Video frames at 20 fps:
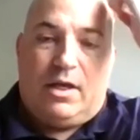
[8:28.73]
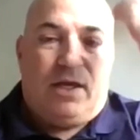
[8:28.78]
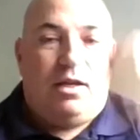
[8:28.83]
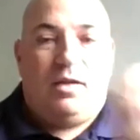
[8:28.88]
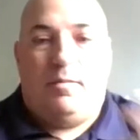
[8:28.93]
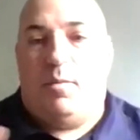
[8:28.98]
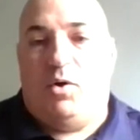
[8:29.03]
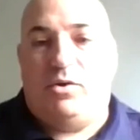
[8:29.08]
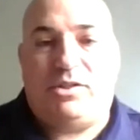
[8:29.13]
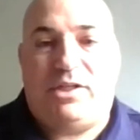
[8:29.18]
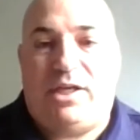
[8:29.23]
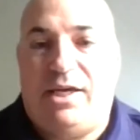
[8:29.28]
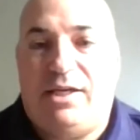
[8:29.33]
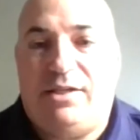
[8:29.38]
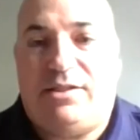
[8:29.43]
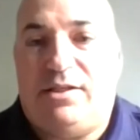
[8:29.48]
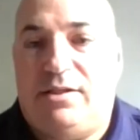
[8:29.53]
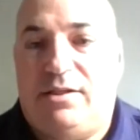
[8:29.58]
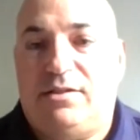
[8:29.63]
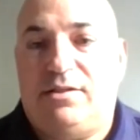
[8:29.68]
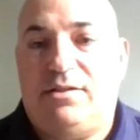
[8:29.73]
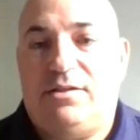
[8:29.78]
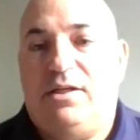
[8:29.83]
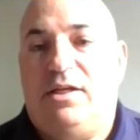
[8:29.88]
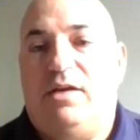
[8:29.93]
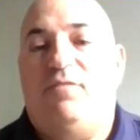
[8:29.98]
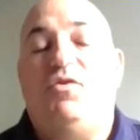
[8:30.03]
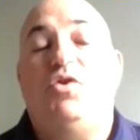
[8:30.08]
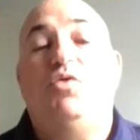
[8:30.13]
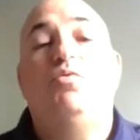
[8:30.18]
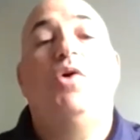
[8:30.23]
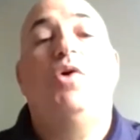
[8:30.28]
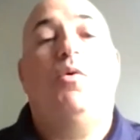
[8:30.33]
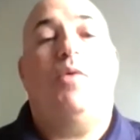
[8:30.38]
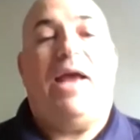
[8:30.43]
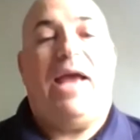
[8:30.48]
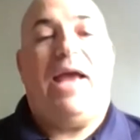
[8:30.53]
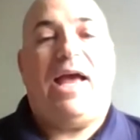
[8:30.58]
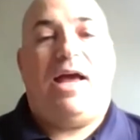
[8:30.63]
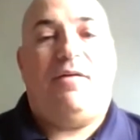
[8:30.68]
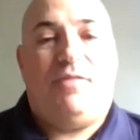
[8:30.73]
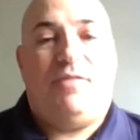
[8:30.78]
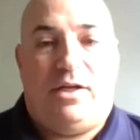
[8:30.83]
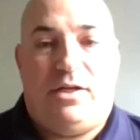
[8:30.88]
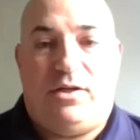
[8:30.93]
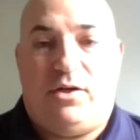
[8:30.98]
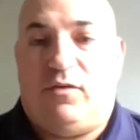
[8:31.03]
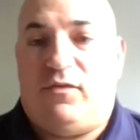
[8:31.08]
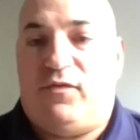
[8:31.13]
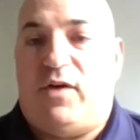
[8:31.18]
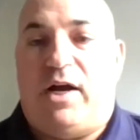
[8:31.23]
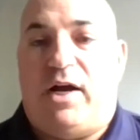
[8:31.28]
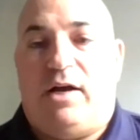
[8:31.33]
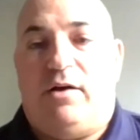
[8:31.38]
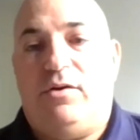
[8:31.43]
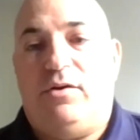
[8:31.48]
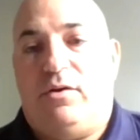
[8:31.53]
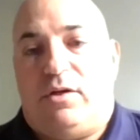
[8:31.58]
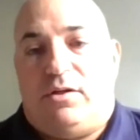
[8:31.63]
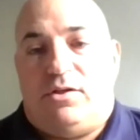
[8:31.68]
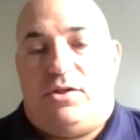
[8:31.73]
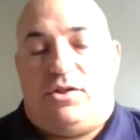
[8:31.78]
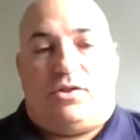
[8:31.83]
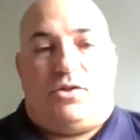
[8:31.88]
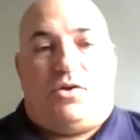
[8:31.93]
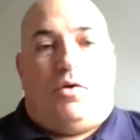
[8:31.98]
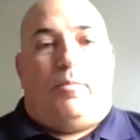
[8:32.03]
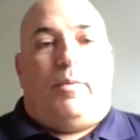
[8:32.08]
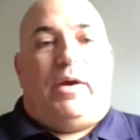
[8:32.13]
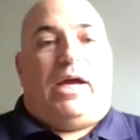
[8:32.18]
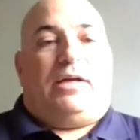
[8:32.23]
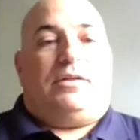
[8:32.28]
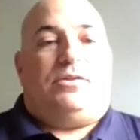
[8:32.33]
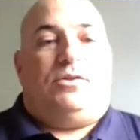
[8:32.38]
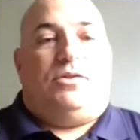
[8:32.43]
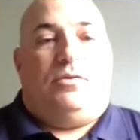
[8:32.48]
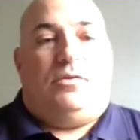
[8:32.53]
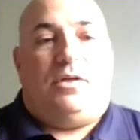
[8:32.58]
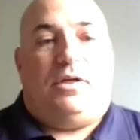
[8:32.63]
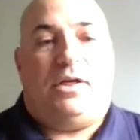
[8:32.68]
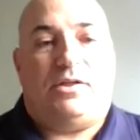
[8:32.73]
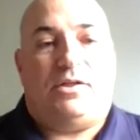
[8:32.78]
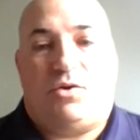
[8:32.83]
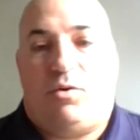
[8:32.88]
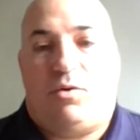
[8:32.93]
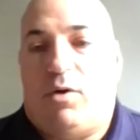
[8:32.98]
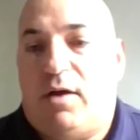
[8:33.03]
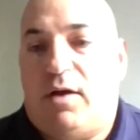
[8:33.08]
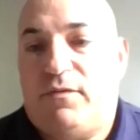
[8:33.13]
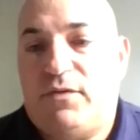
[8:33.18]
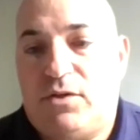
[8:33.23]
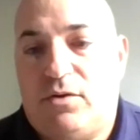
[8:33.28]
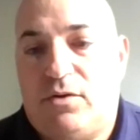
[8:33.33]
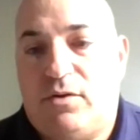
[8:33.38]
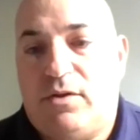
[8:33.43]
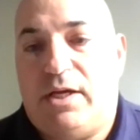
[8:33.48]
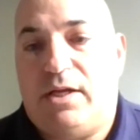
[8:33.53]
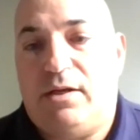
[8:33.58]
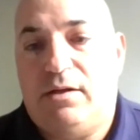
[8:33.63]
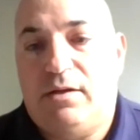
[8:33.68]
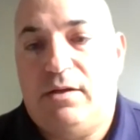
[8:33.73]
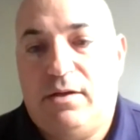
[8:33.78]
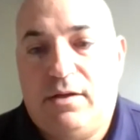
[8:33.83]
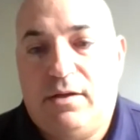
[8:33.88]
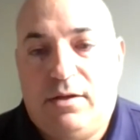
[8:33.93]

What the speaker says: And in most cases, if you don't have it in your file, you can just go back to the escrow officer that